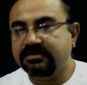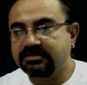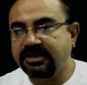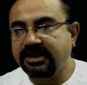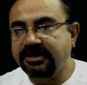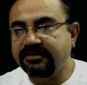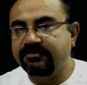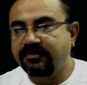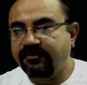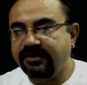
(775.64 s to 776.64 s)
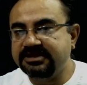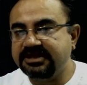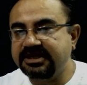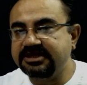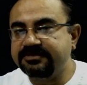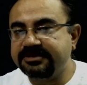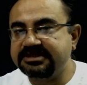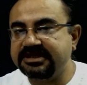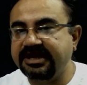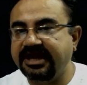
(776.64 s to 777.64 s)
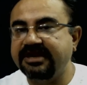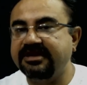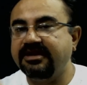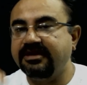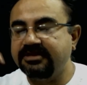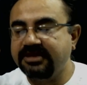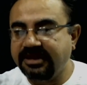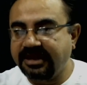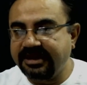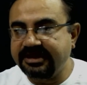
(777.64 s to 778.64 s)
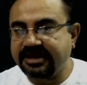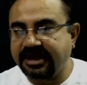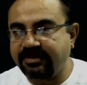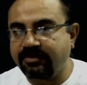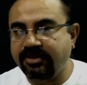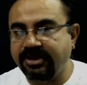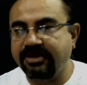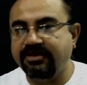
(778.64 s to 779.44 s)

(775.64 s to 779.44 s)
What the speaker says: the flagella is present at the entire body,